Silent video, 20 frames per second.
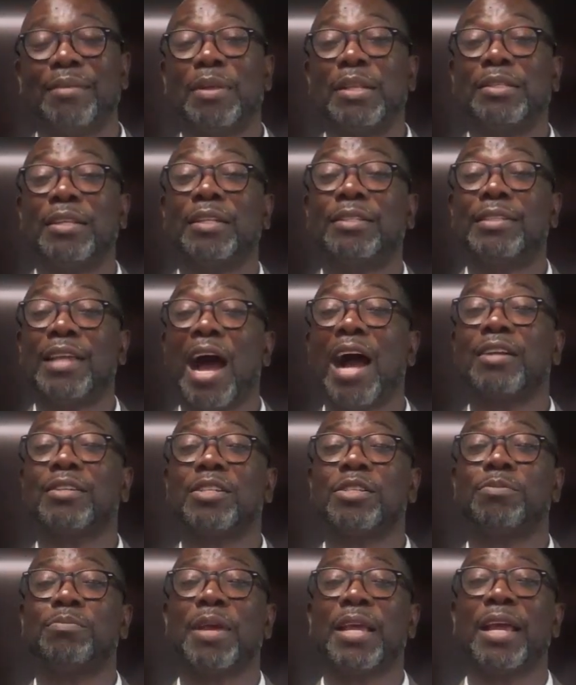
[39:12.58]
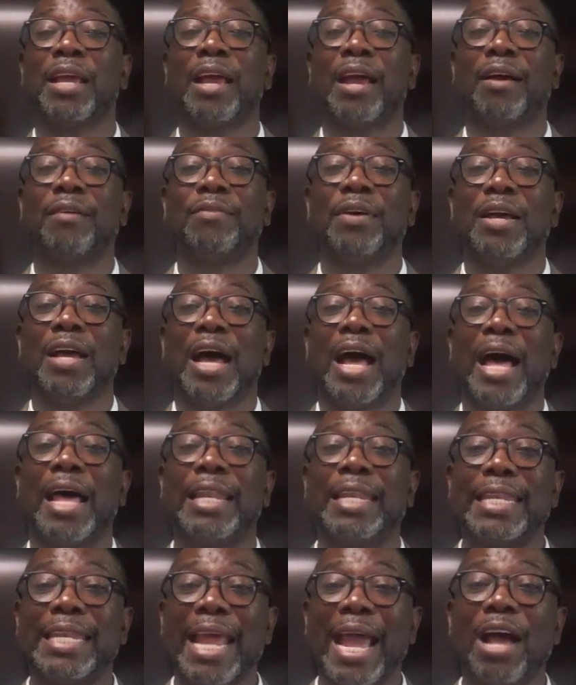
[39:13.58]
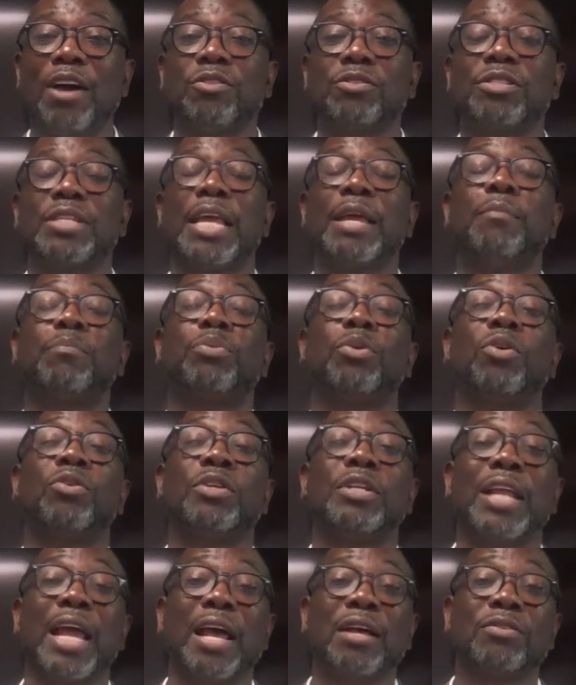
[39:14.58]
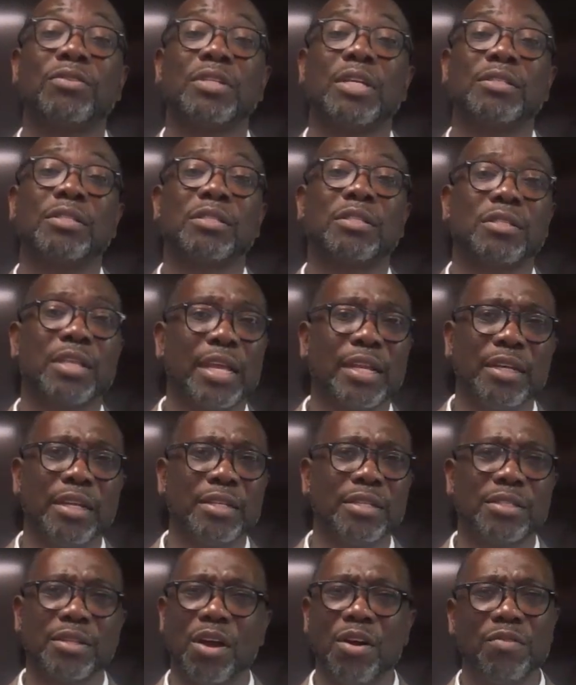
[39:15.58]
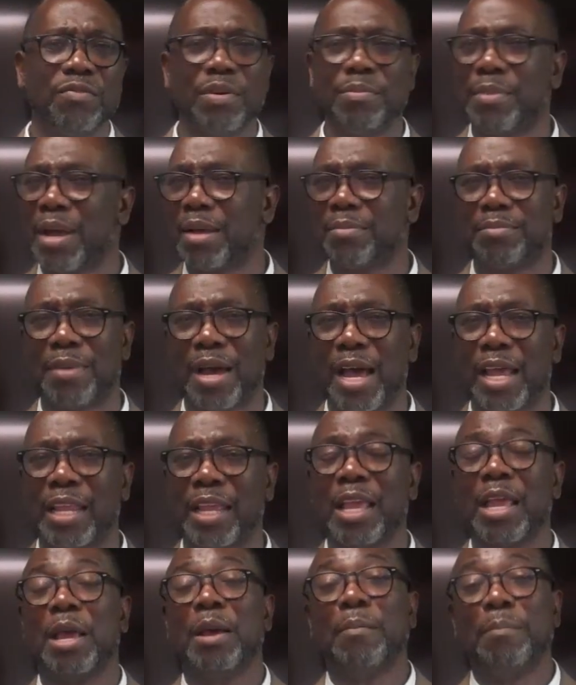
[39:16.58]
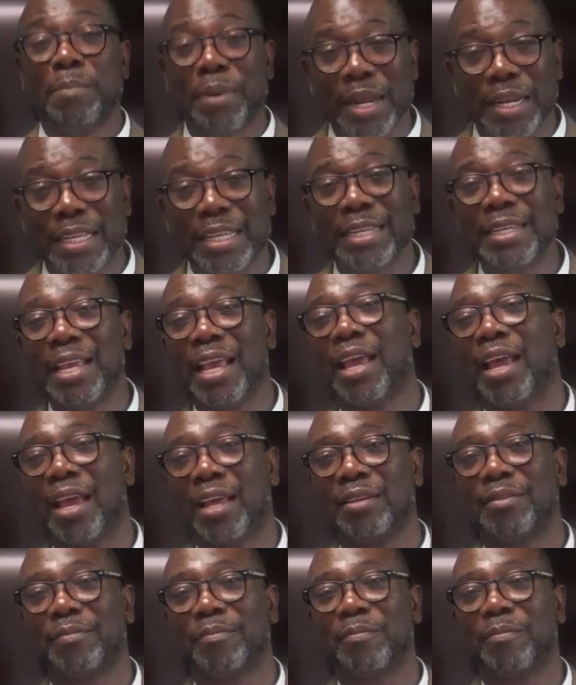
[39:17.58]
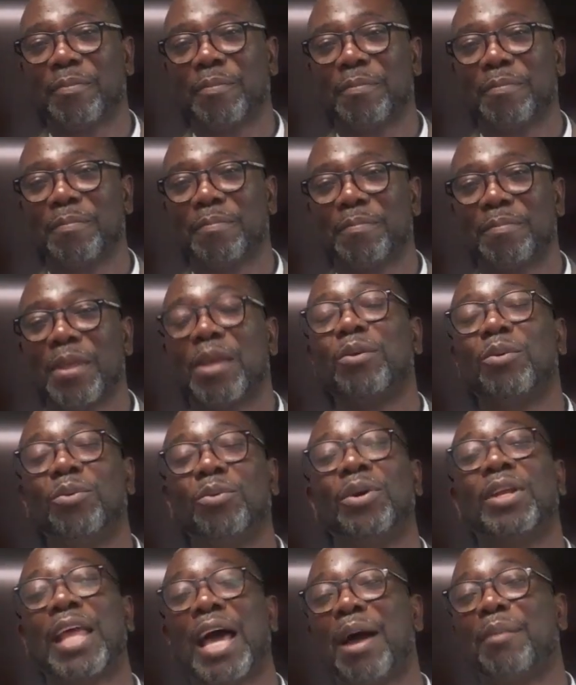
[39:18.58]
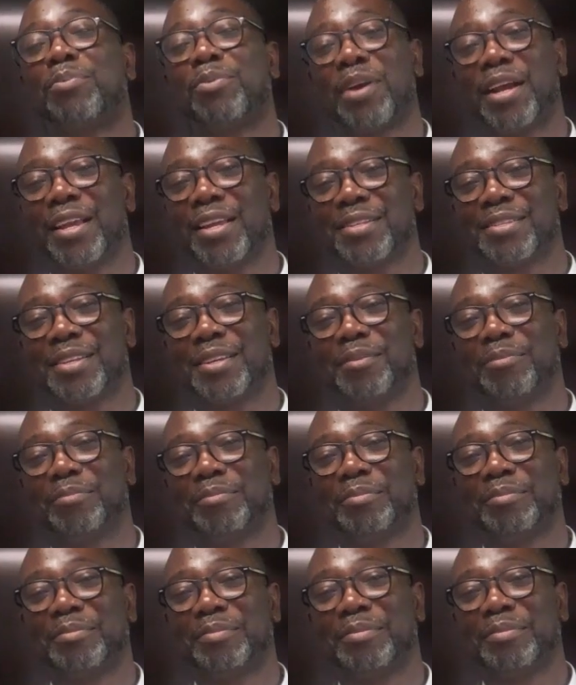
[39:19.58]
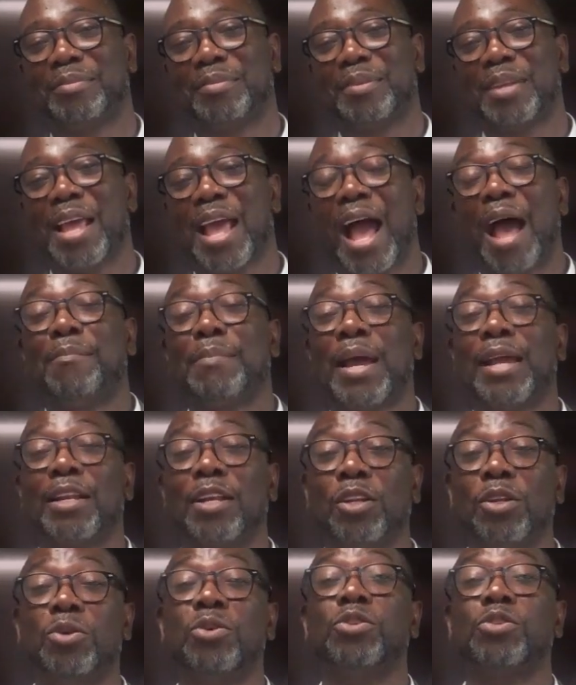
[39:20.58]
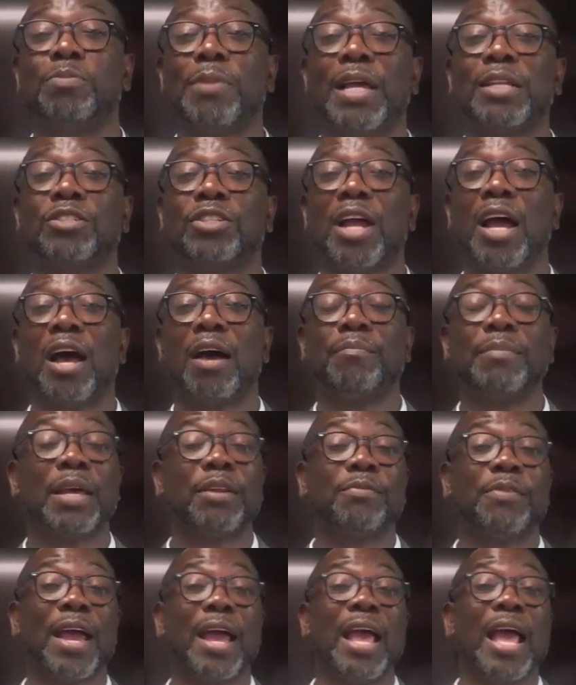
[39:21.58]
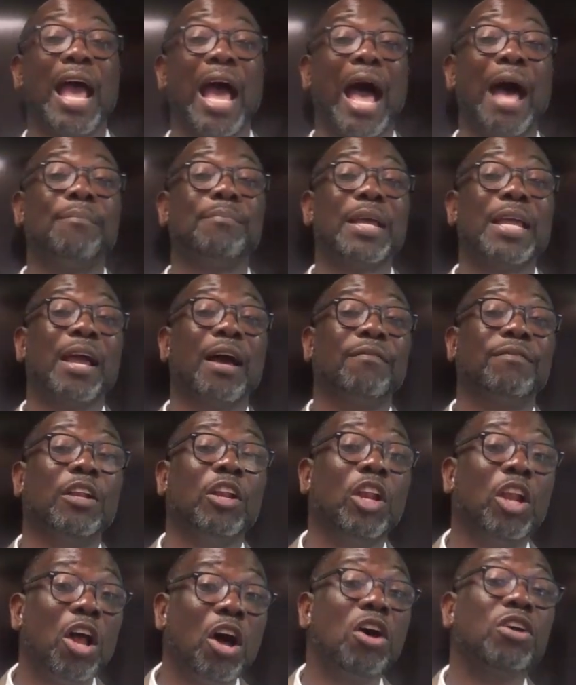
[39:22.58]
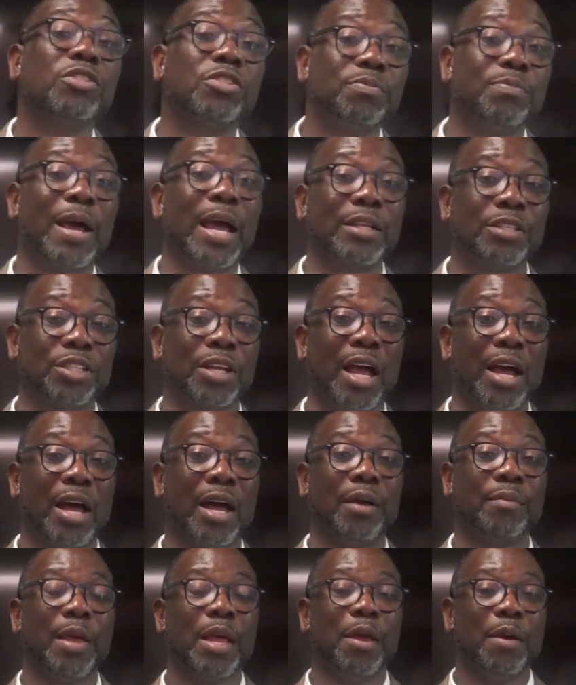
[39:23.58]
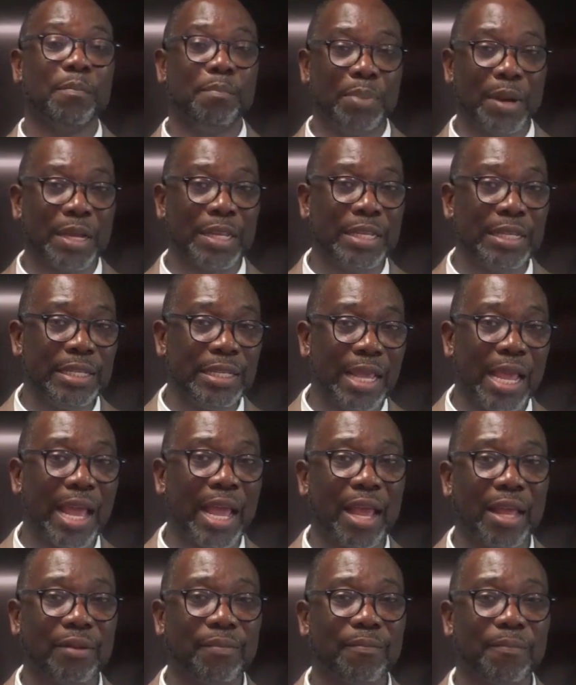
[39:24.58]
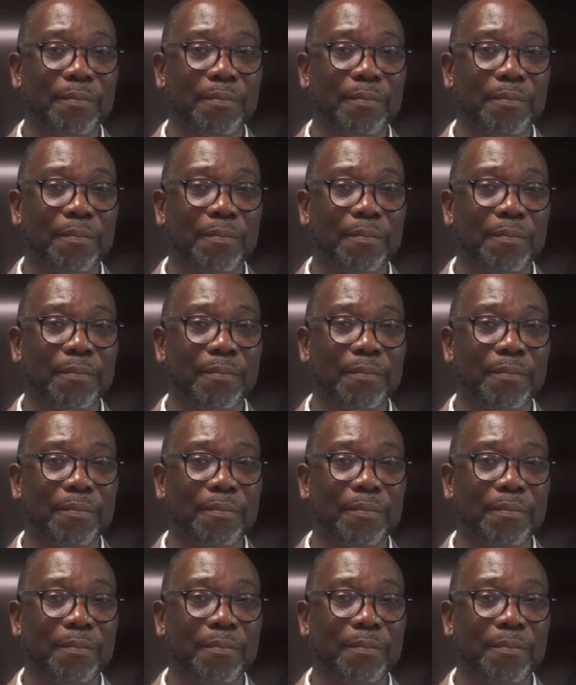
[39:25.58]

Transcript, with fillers: The doctors may have announced and pronounced sickness over my body, but yet will I praise him. I might lose my job. Matter of fact, I may have lost my job, but yet